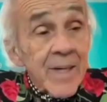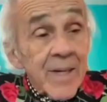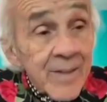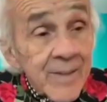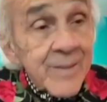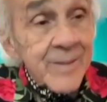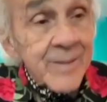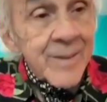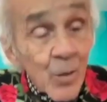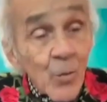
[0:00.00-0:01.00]
Uh,
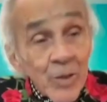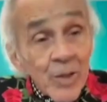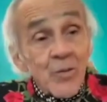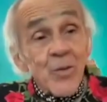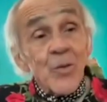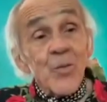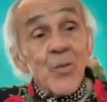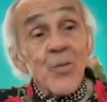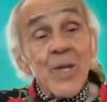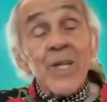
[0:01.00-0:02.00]
that I want to
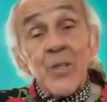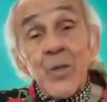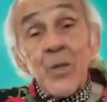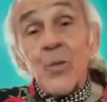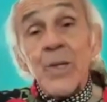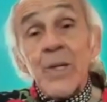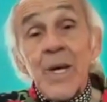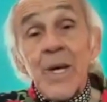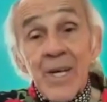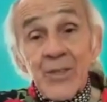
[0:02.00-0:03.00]
really do
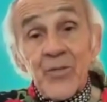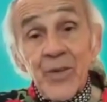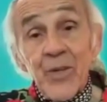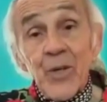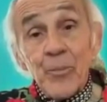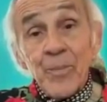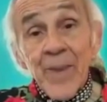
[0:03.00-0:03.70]
as a film.